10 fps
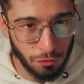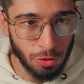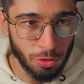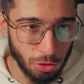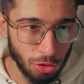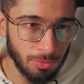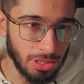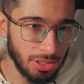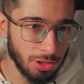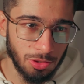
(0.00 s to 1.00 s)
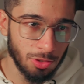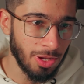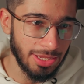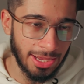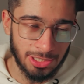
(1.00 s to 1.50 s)
of you who know me, you know
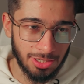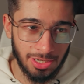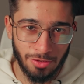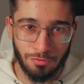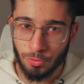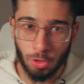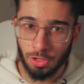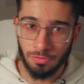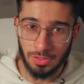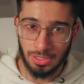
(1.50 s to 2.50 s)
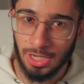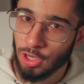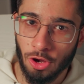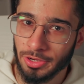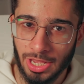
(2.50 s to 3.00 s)
I actually left photography a
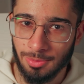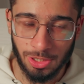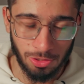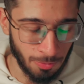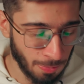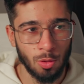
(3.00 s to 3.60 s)
long time ago.